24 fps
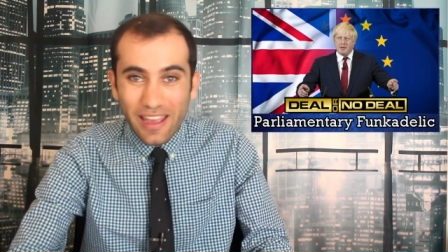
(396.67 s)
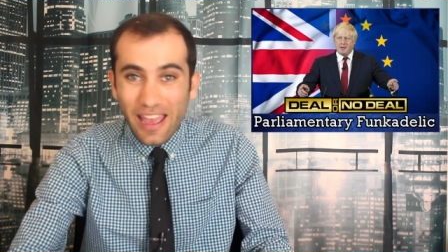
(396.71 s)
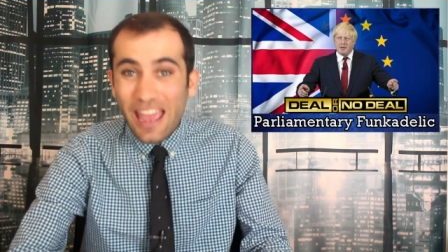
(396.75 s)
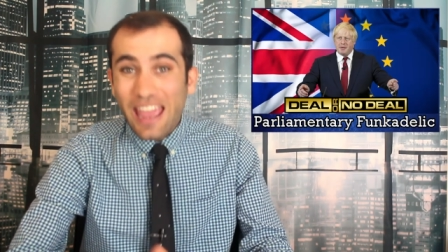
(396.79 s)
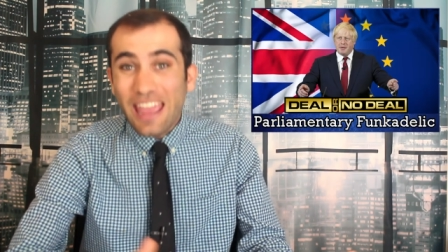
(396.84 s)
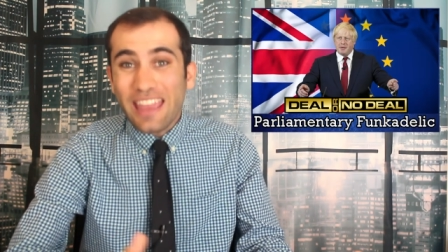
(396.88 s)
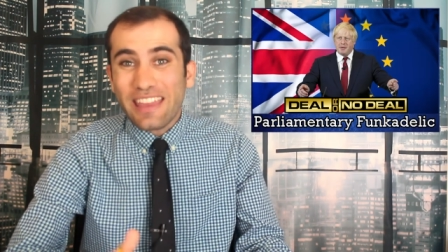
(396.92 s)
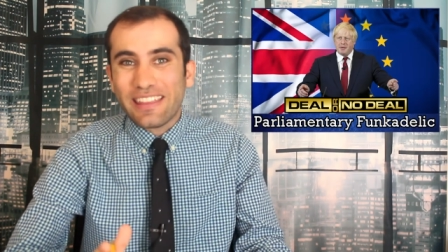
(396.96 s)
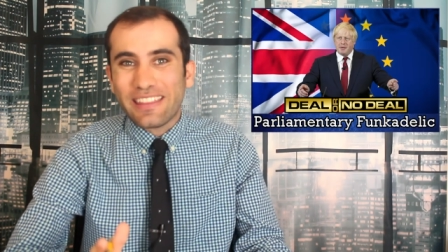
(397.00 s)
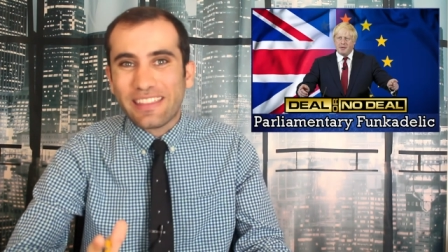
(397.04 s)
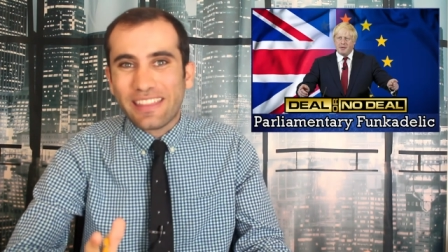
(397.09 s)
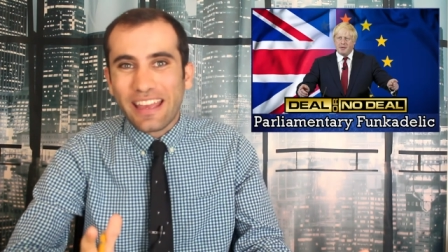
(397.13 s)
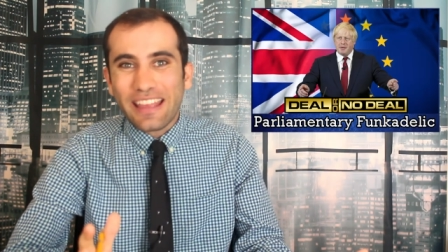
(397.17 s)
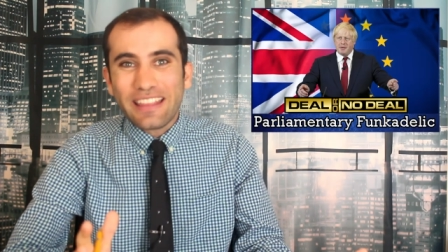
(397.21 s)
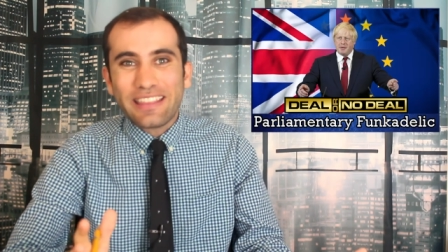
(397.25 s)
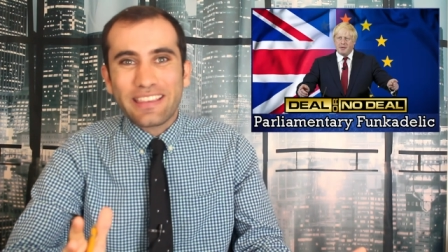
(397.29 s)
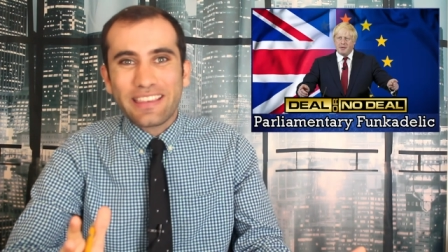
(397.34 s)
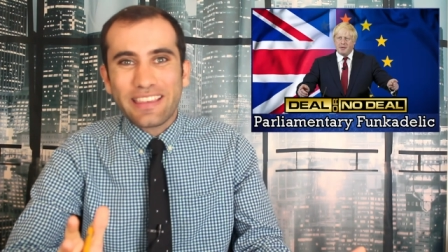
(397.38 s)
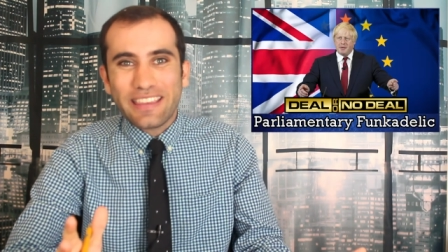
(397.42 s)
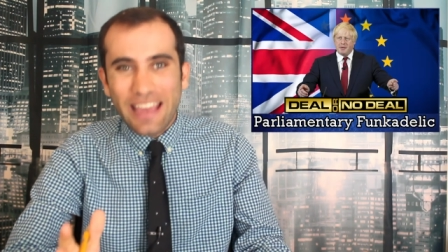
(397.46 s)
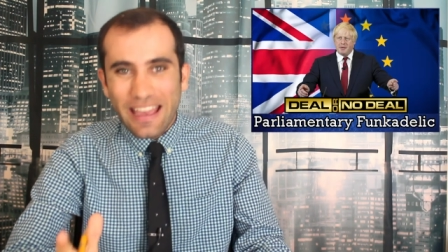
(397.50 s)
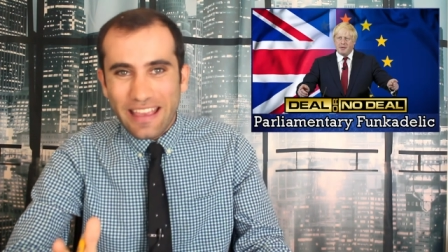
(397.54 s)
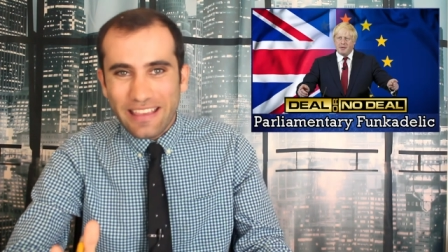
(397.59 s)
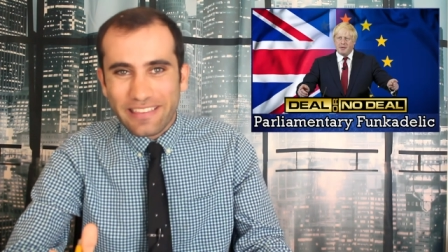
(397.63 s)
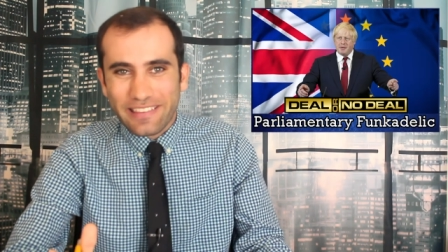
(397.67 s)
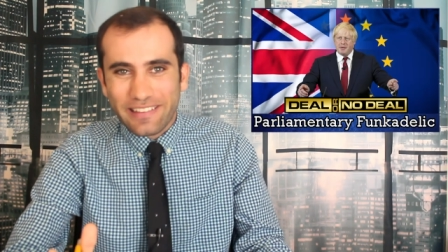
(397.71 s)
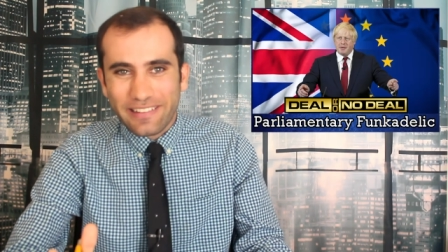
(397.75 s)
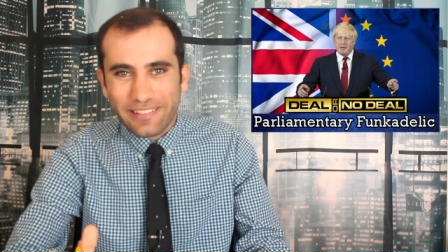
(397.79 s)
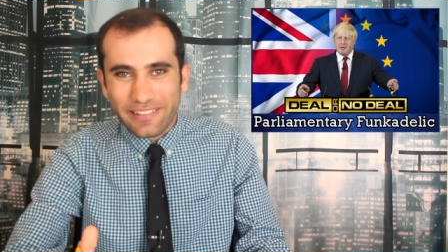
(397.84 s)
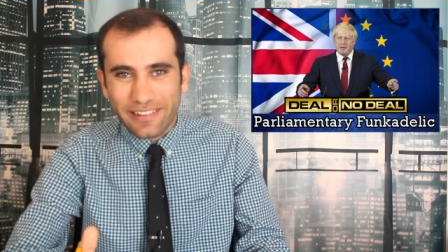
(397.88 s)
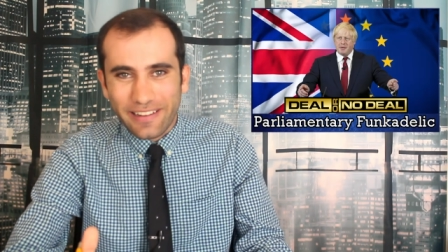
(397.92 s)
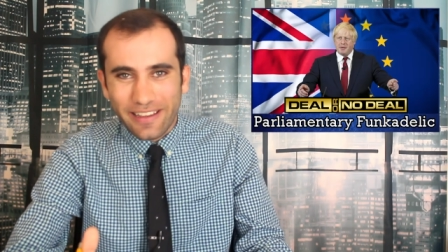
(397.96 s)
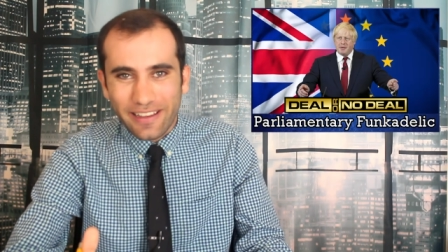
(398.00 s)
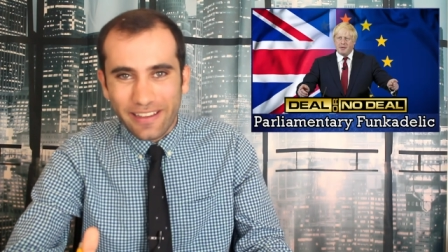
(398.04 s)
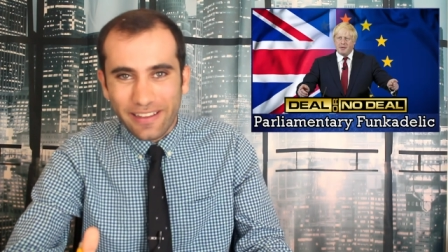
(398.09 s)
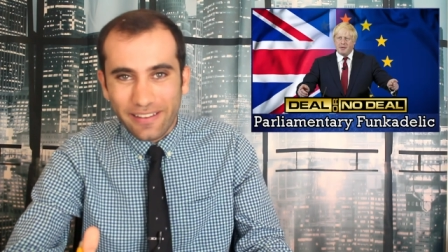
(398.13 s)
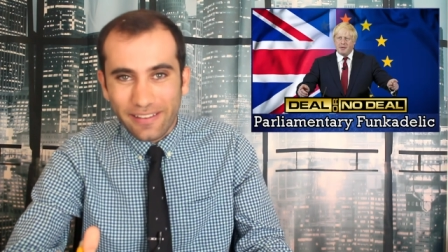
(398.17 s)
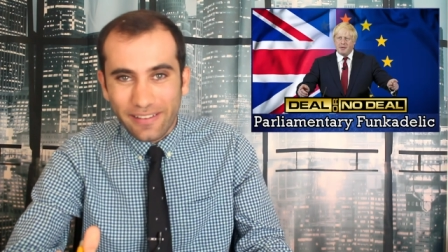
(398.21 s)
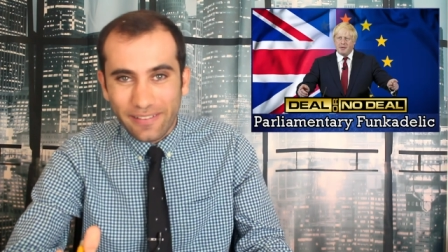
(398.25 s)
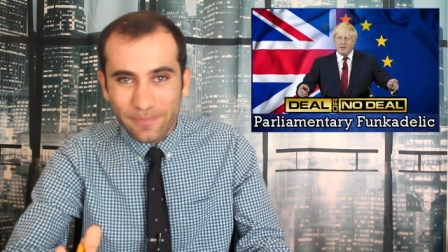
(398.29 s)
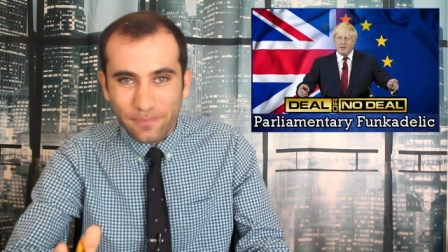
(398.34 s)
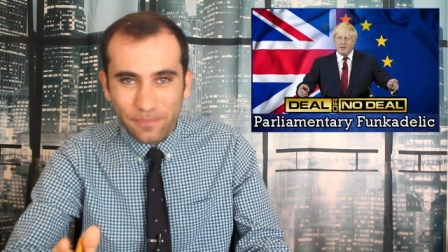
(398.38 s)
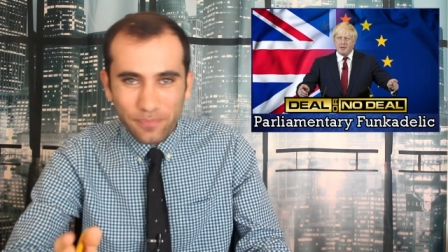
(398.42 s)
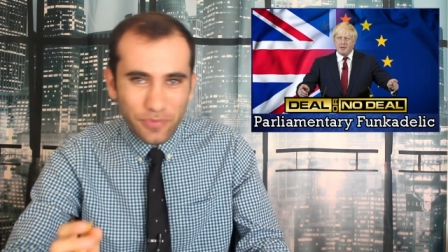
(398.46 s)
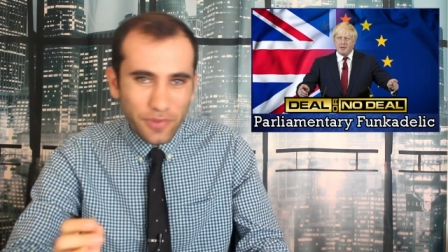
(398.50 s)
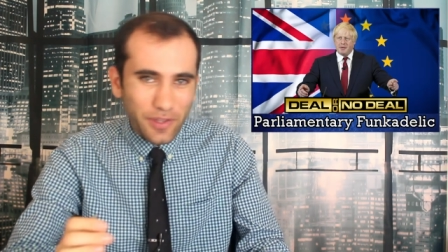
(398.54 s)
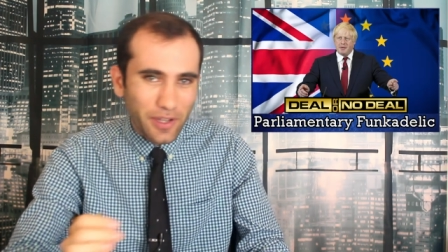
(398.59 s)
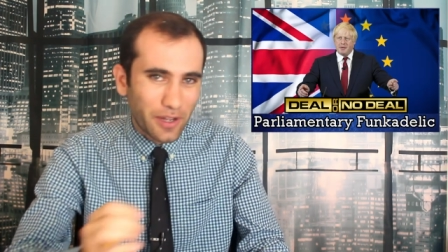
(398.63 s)
Hey, that's yesterday.
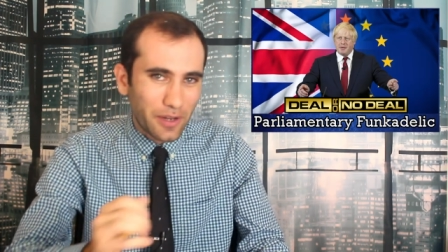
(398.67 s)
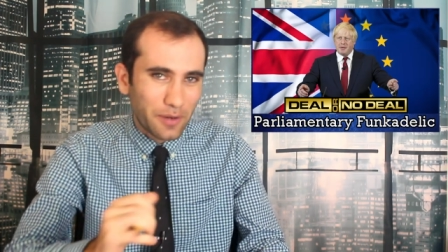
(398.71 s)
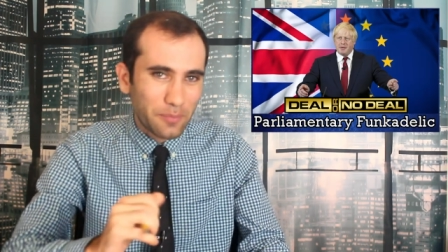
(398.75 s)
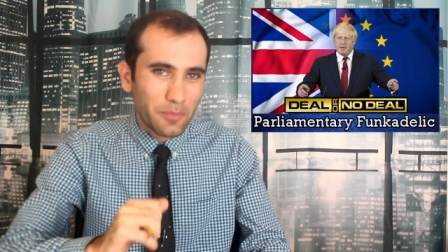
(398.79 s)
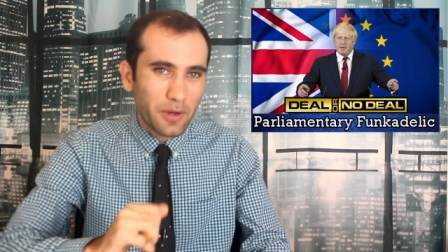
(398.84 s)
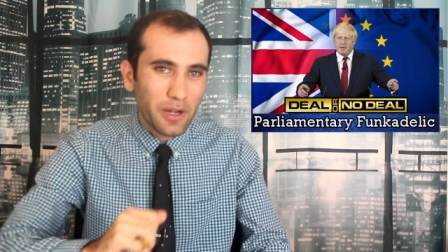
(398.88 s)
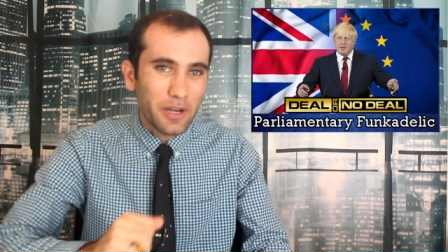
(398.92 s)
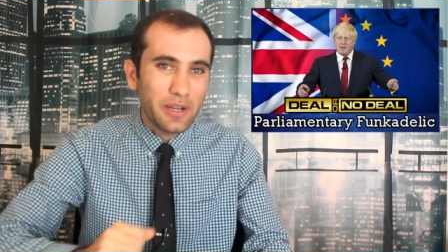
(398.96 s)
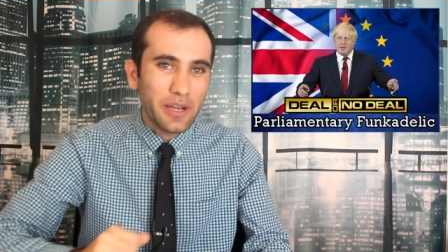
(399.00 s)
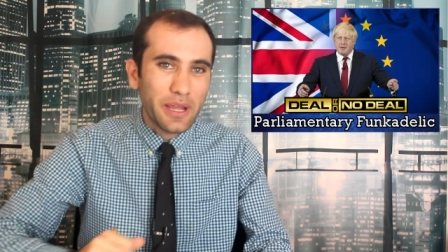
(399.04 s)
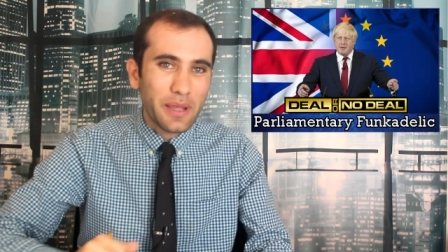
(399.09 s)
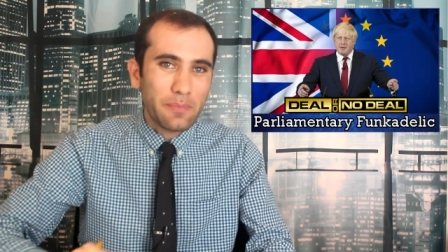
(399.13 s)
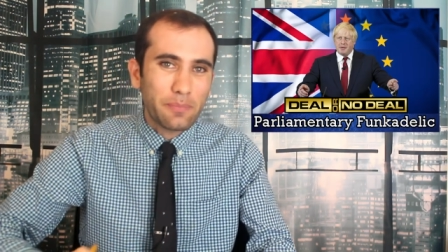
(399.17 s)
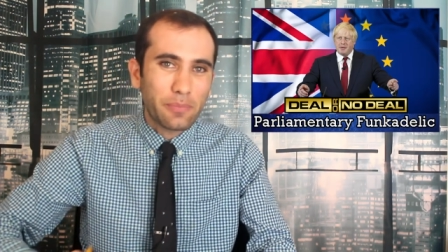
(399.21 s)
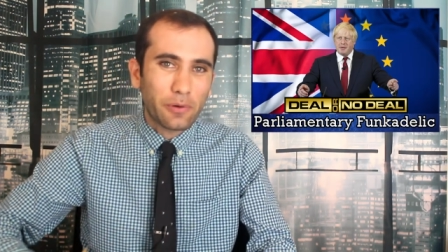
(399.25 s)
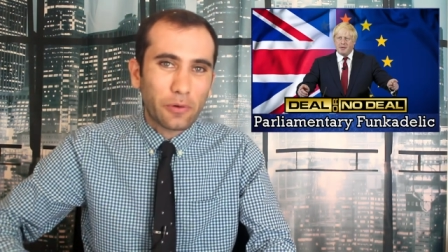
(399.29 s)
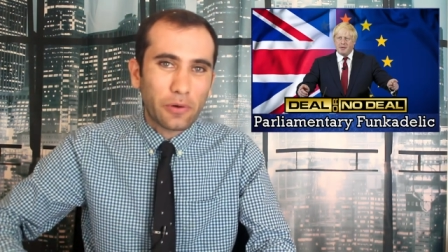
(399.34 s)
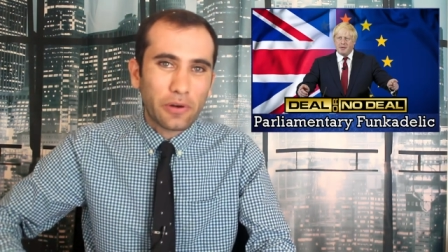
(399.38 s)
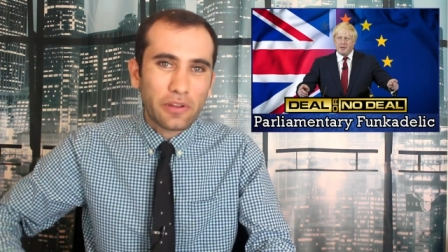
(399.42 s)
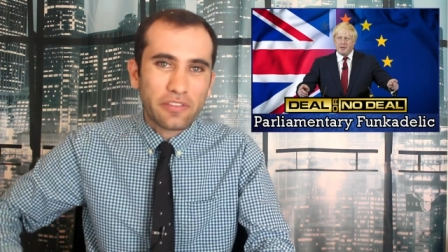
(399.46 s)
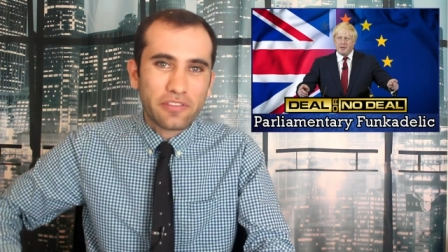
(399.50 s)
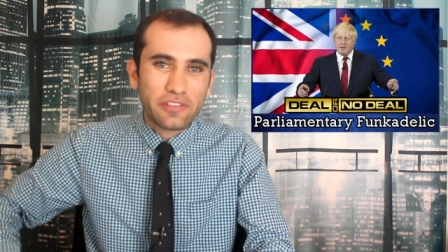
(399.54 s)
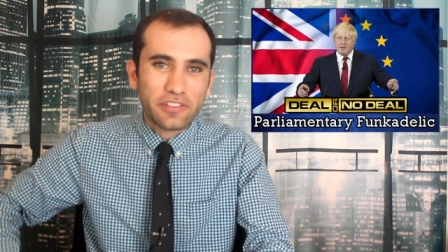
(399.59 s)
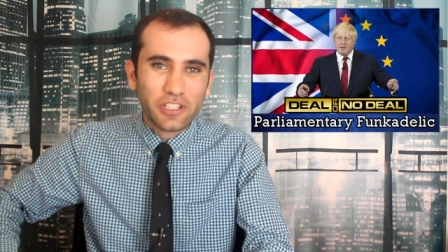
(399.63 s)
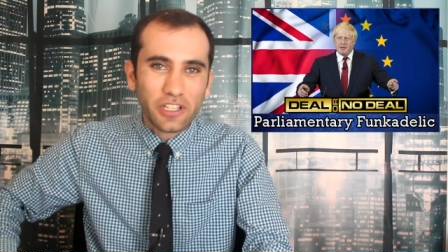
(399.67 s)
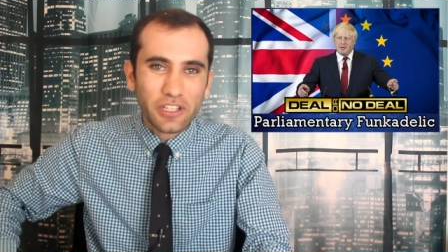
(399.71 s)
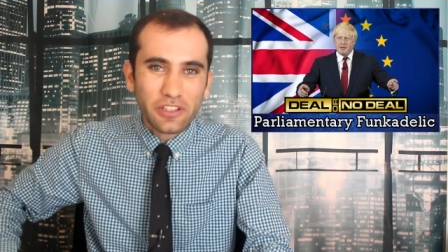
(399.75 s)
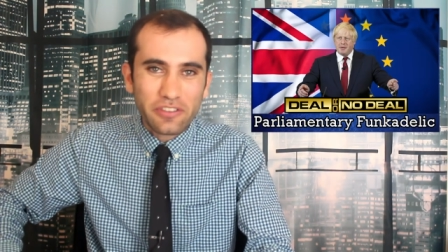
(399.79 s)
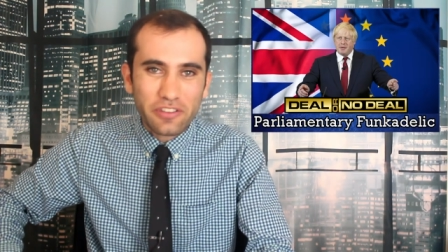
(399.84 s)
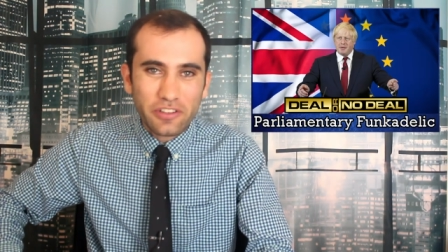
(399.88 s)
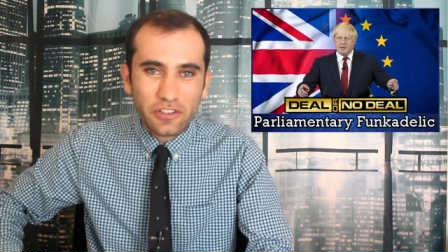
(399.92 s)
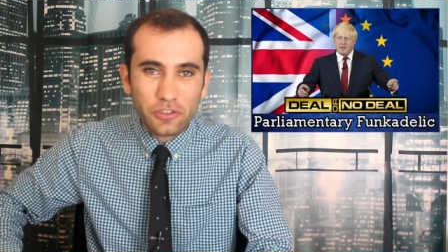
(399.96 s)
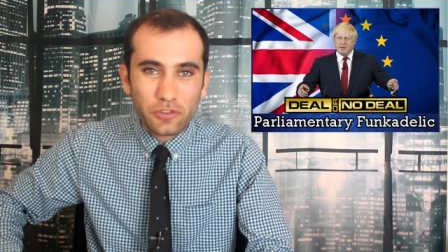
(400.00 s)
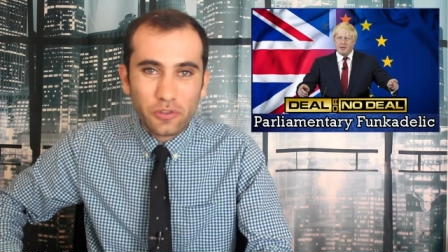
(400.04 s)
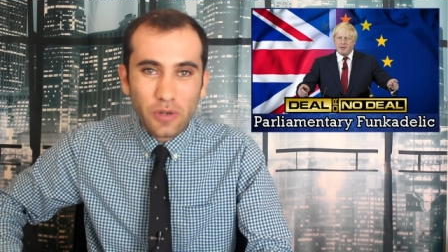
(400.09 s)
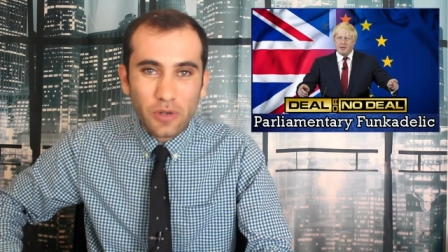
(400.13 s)
On Monday, Boris Johnson